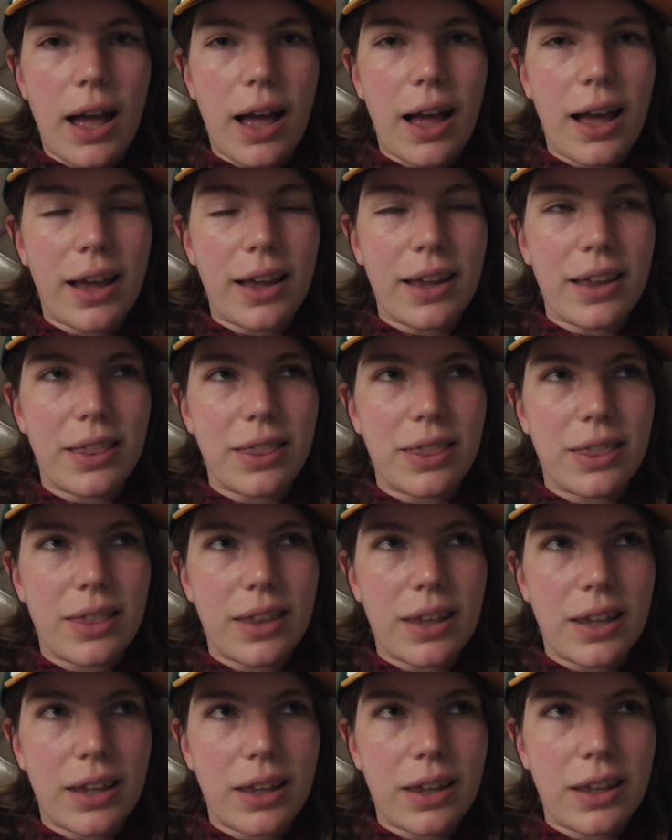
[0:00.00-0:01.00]
I
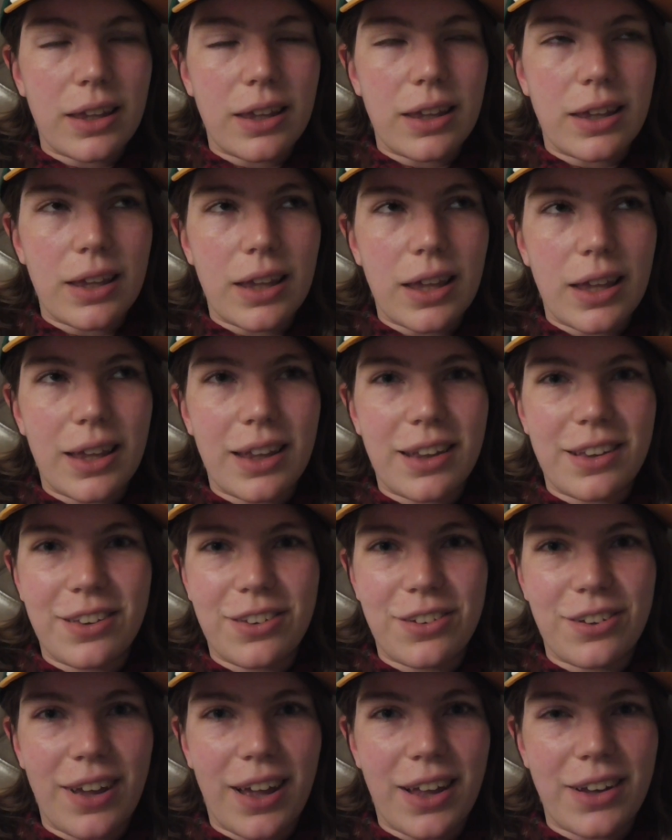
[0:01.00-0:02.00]
think
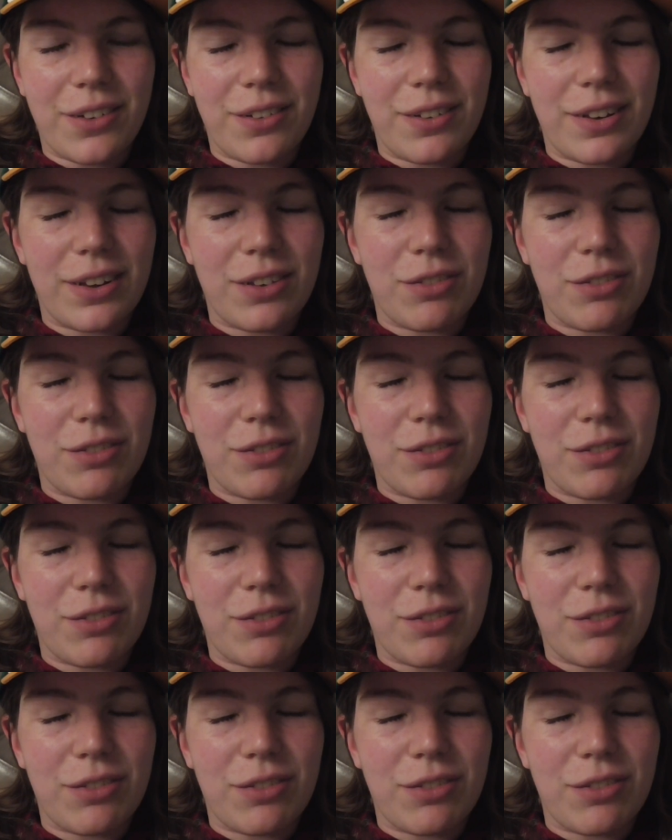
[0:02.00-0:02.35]
his channel